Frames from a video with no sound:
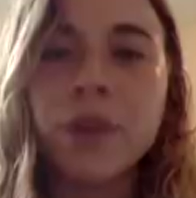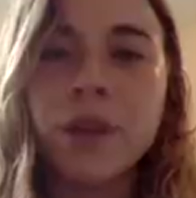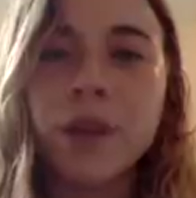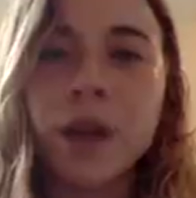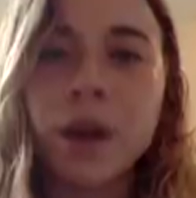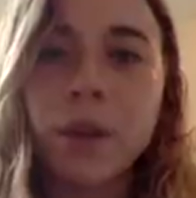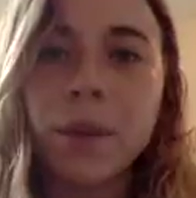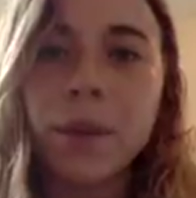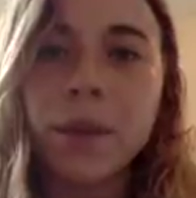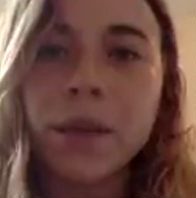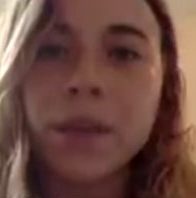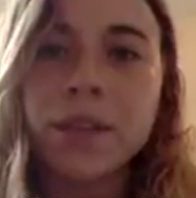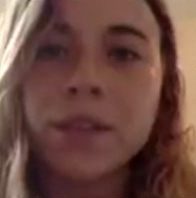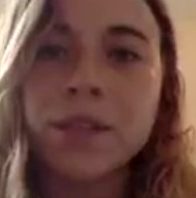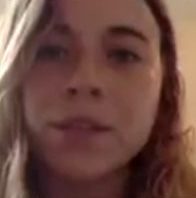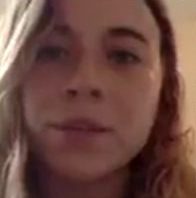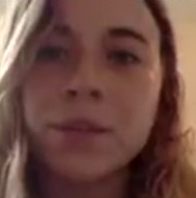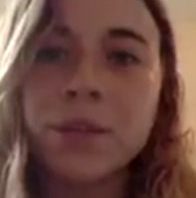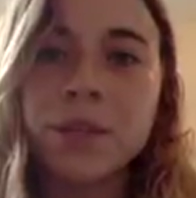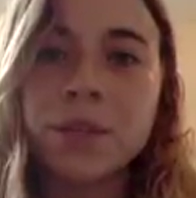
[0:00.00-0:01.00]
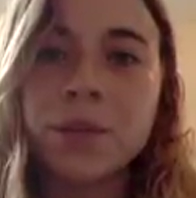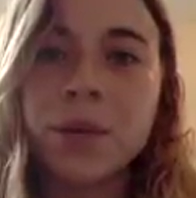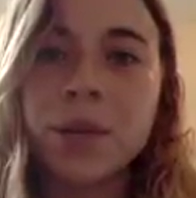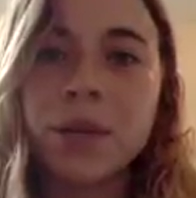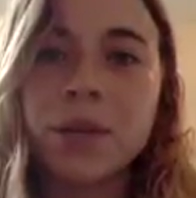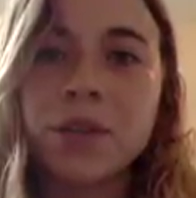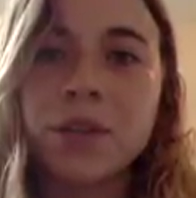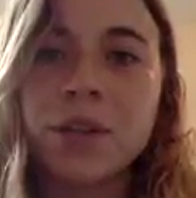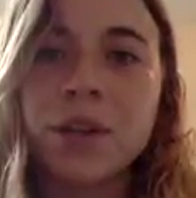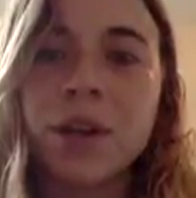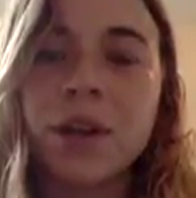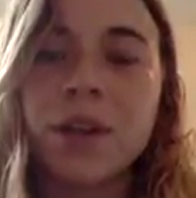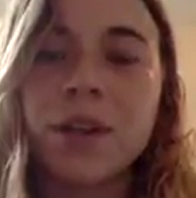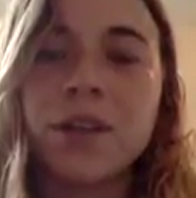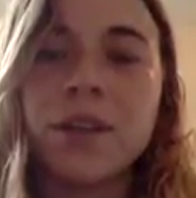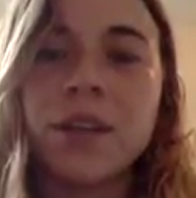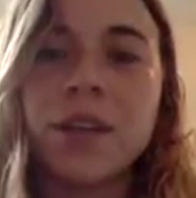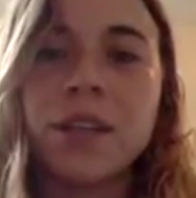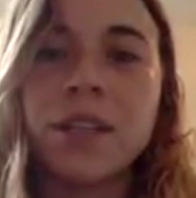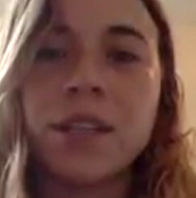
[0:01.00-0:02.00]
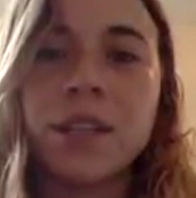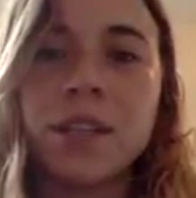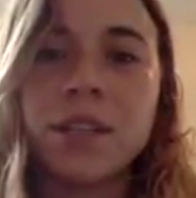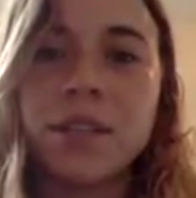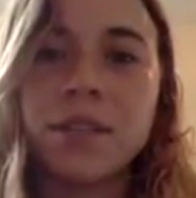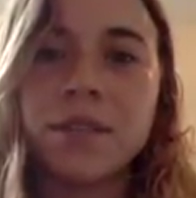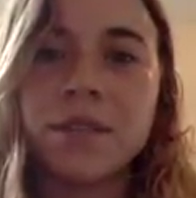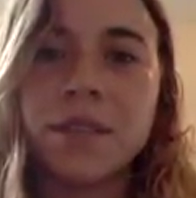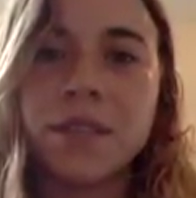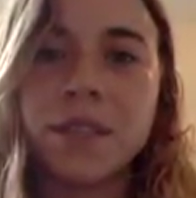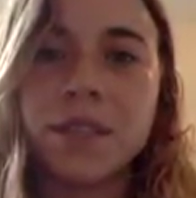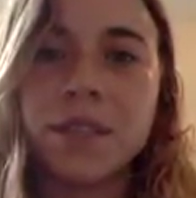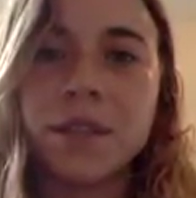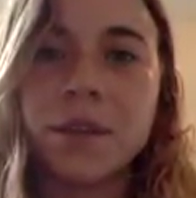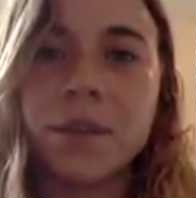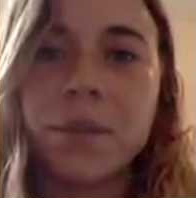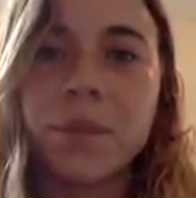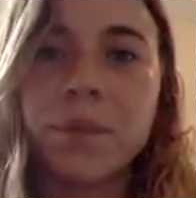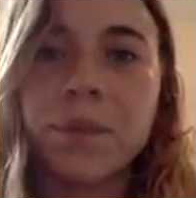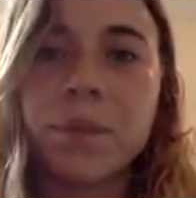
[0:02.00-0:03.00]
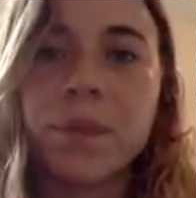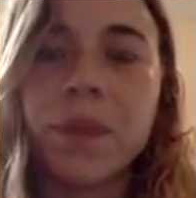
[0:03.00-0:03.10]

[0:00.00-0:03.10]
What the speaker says: not putting too much pressure on the digestive system.